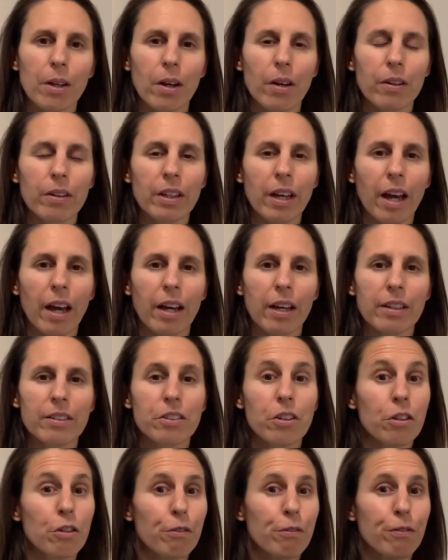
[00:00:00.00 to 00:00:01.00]
Okay,
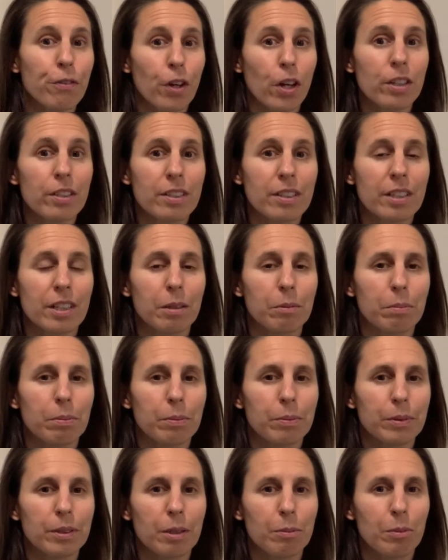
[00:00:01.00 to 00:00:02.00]
so the first tip
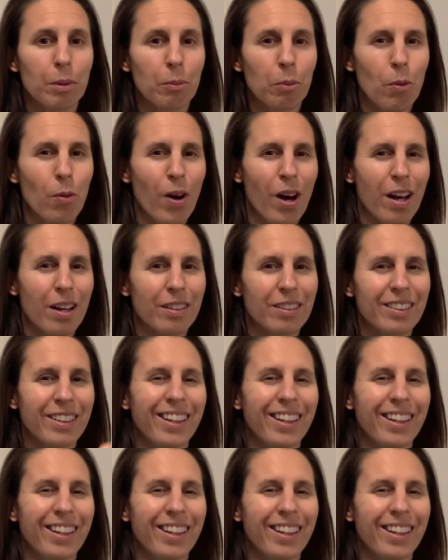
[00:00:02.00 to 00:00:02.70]
number one,